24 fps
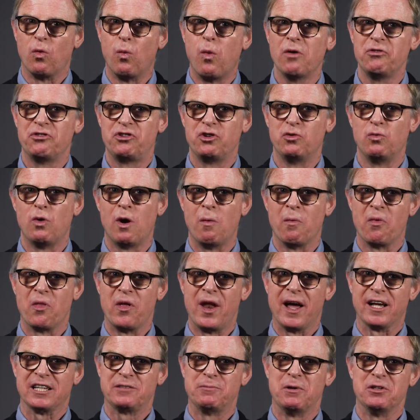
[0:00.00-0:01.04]
one-to-one with an
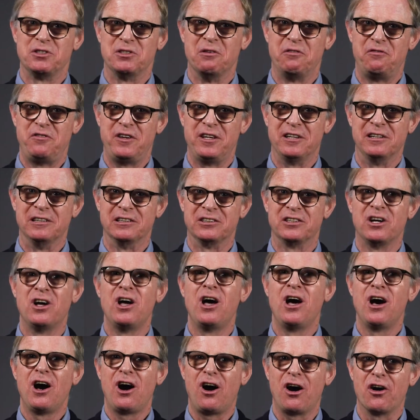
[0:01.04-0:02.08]
expert in the field
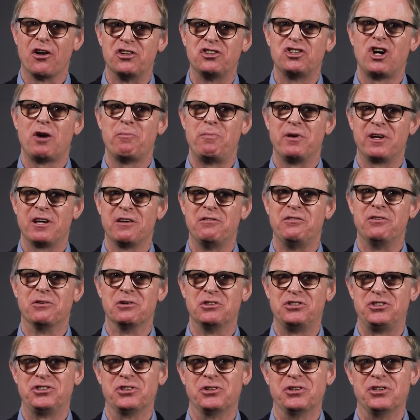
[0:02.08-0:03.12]
on a topic of your
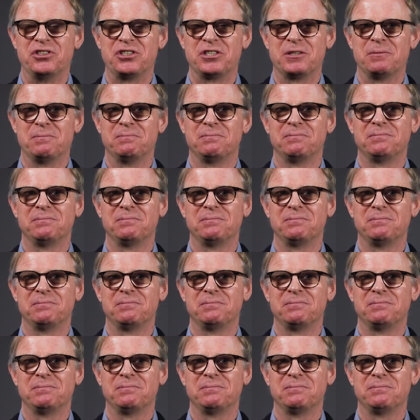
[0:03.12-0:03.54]
choice.